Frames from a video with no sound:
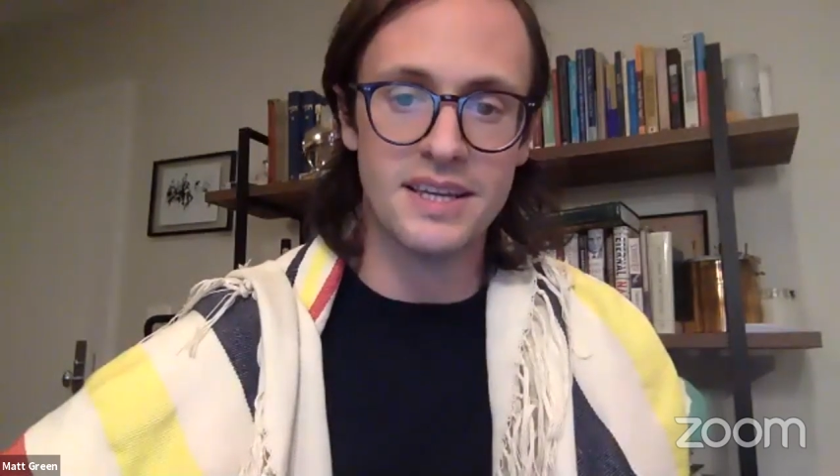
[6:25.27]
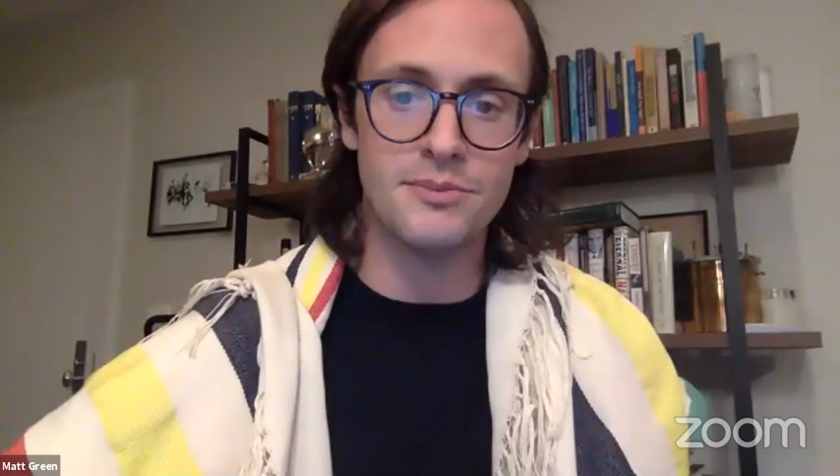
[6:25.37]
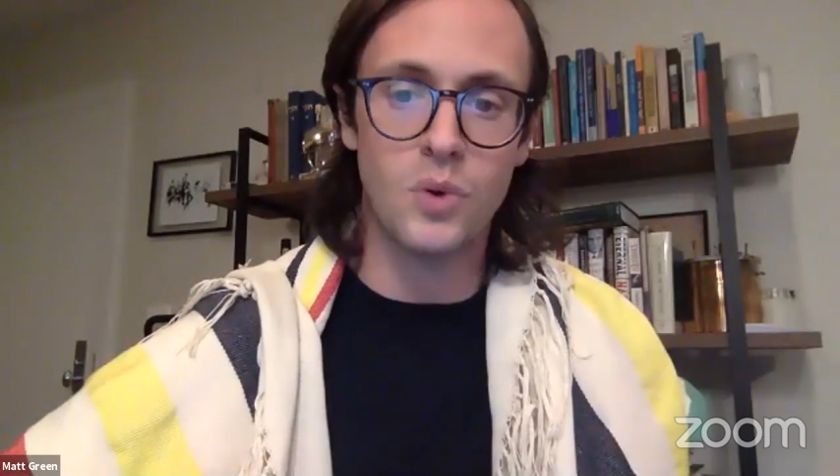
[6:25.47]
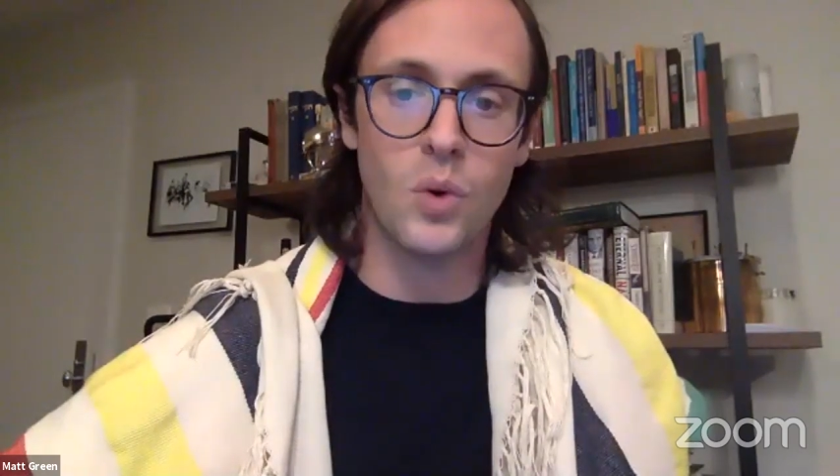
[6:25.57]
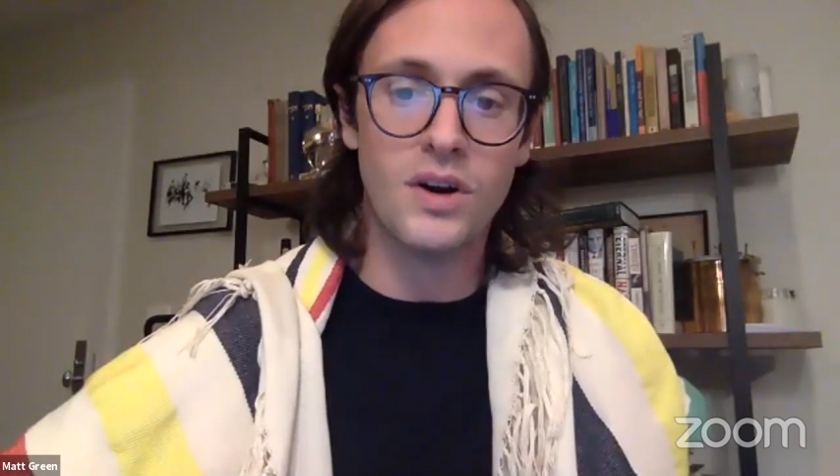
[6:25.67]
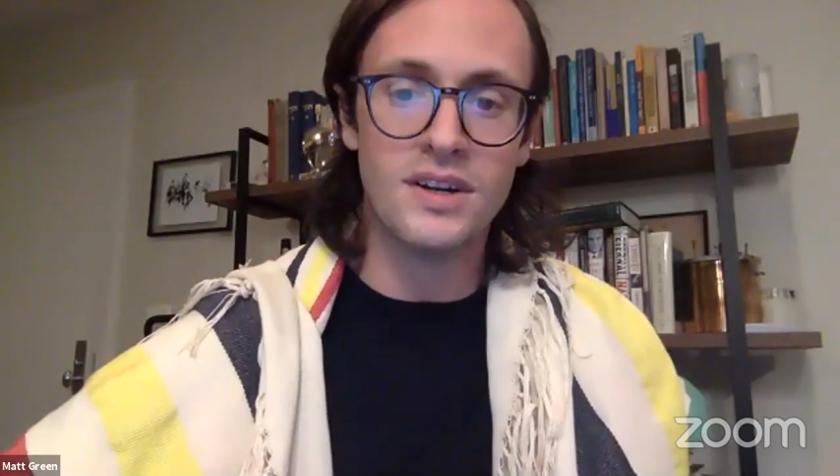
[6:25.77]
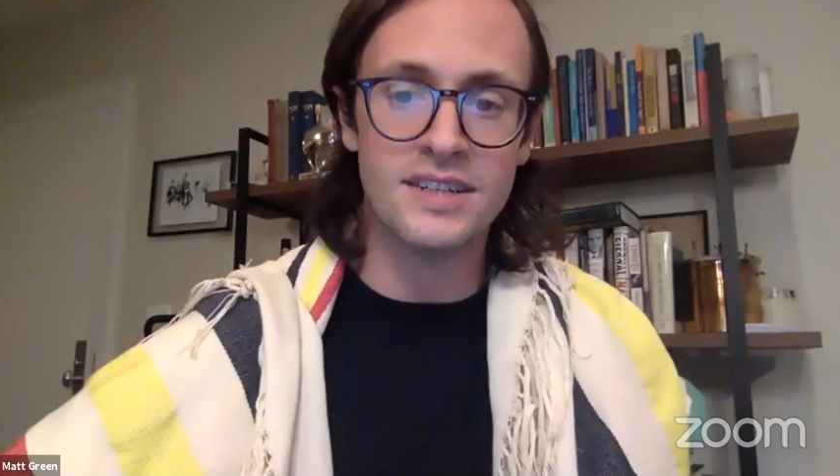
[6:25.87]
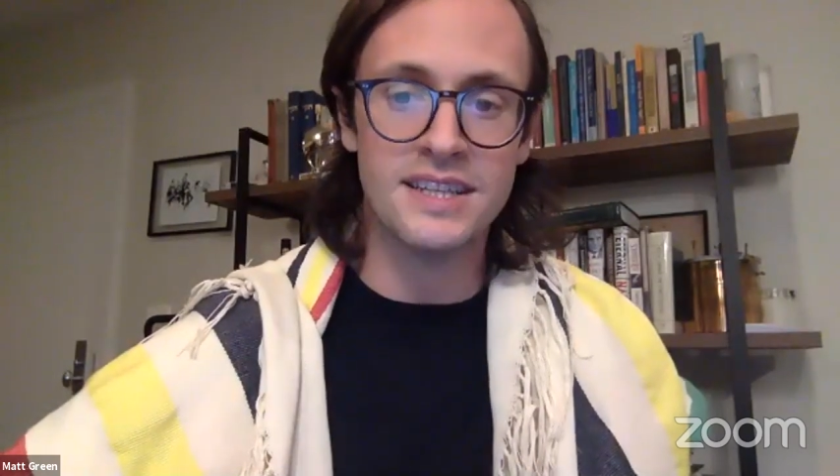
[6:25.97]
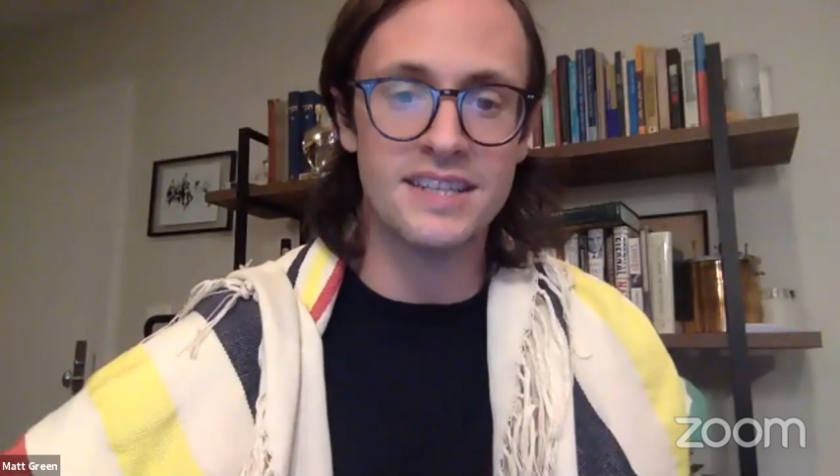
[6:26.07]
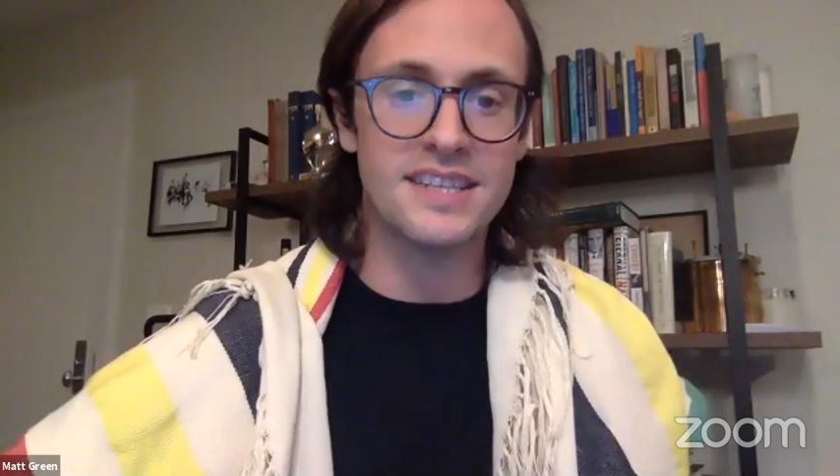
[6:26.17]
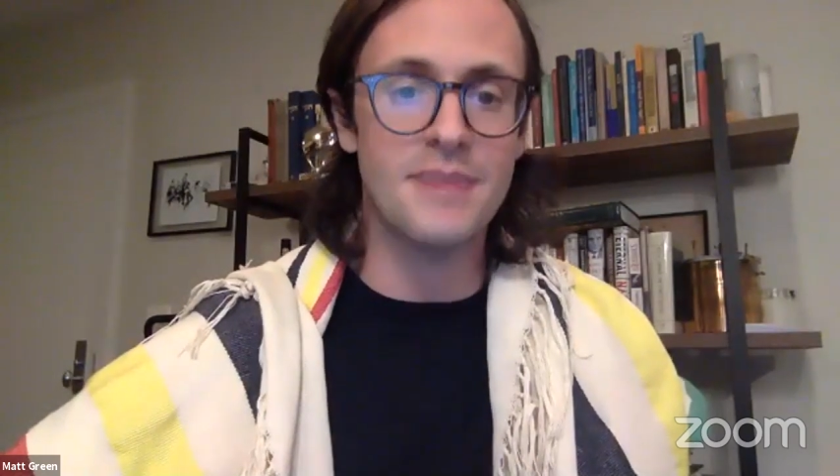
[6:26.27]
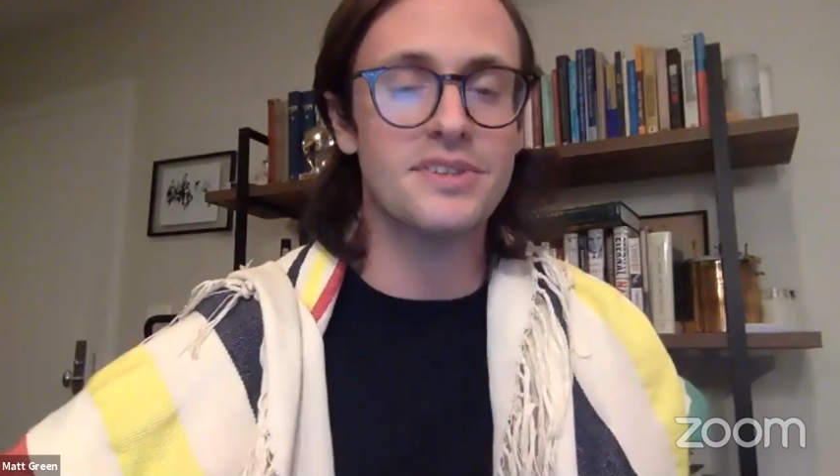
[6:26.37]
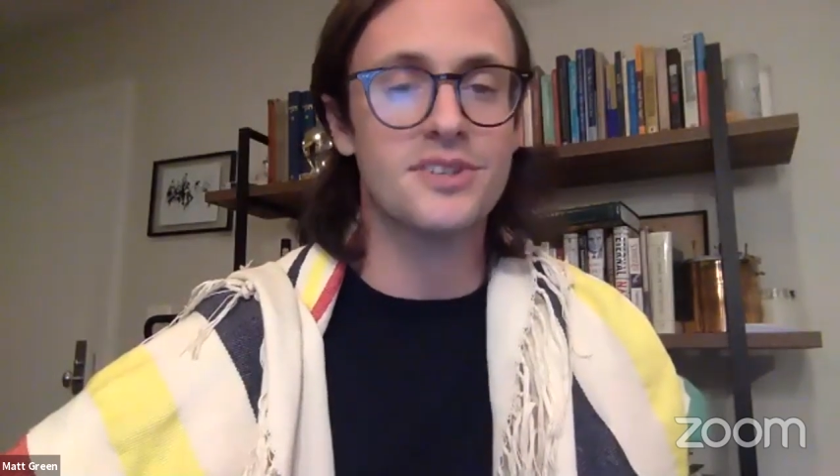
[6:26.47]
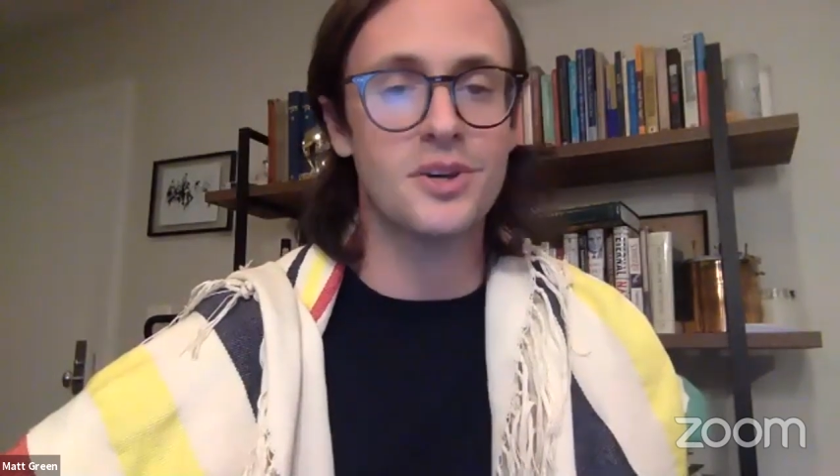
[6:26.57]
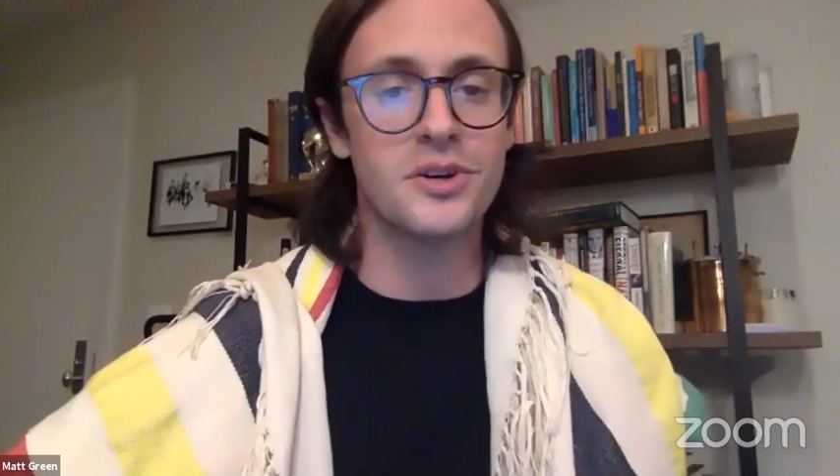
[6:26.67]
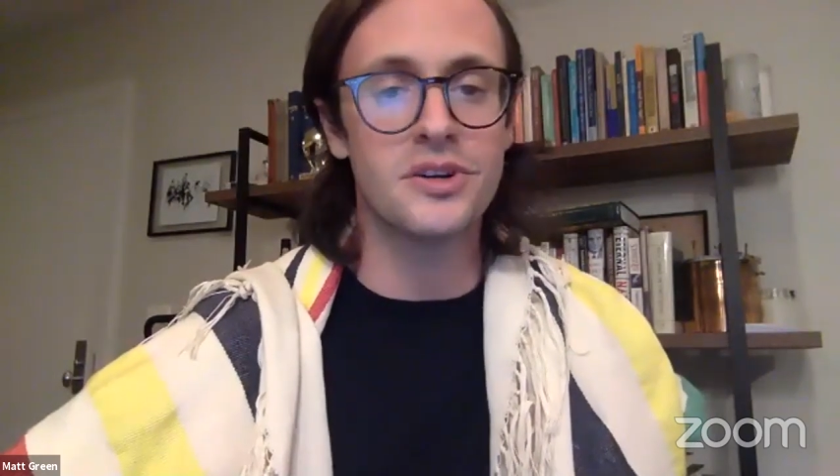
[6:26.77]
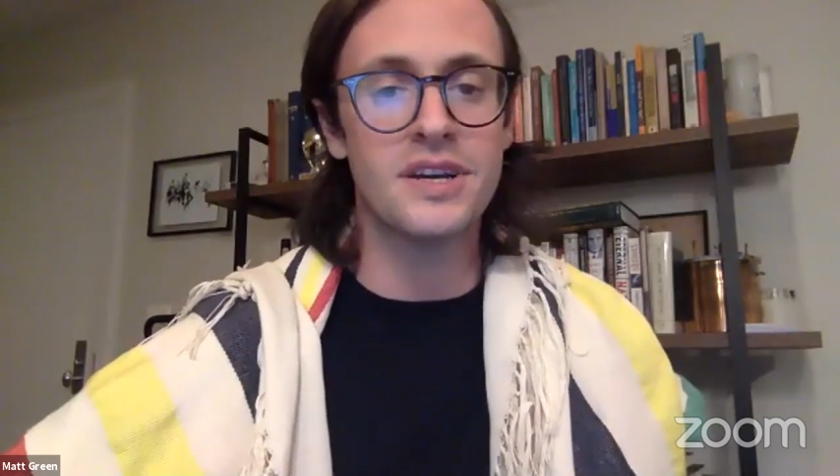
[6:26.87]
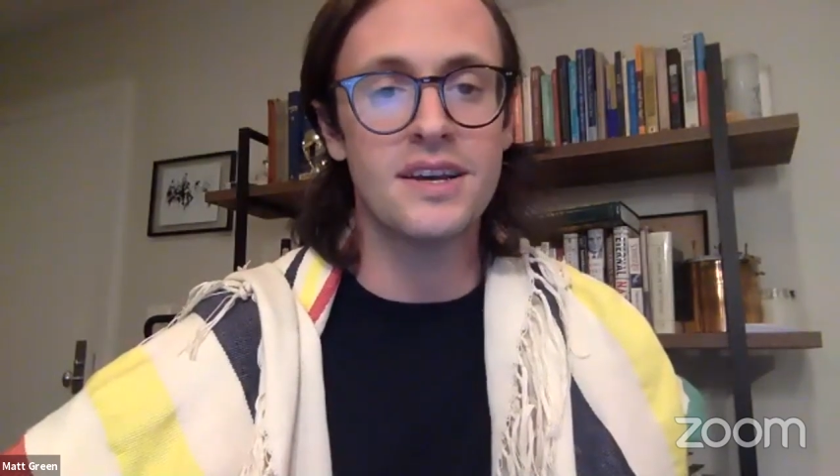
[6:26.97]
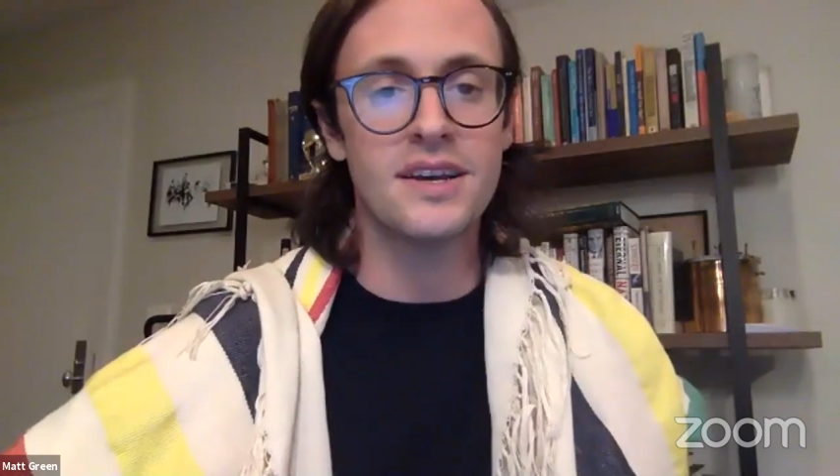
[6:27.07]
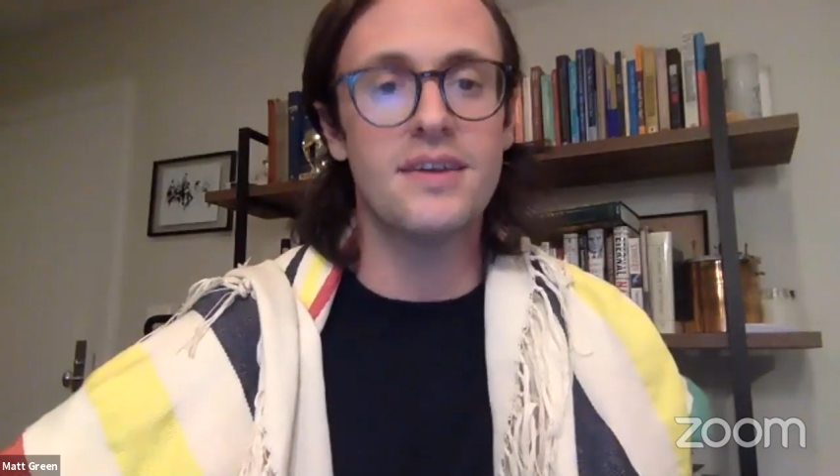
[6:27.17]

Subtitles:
important in this episode